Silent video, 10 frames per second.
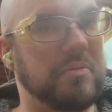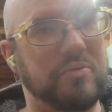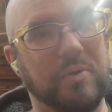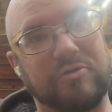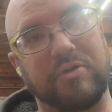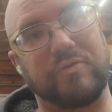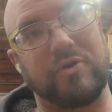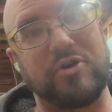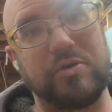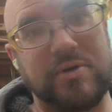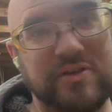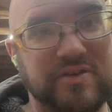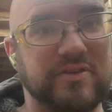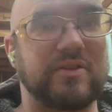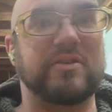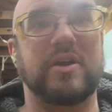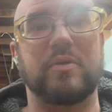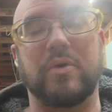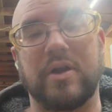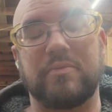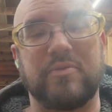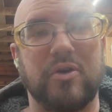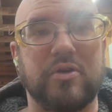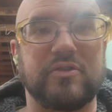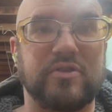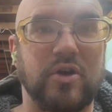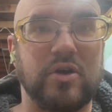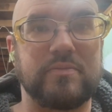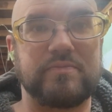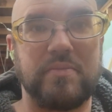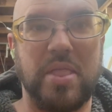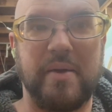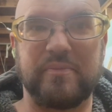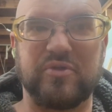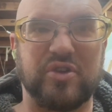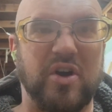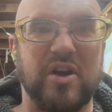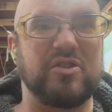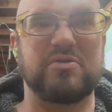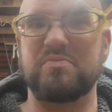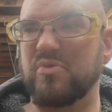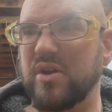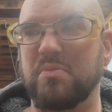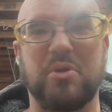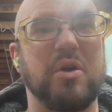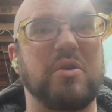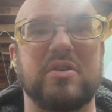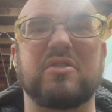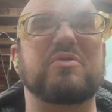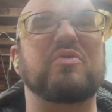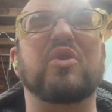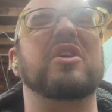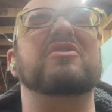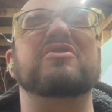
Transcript: especially for newbies because that's kind of what I've focused on. Sorry, I just ran a blower and it's full of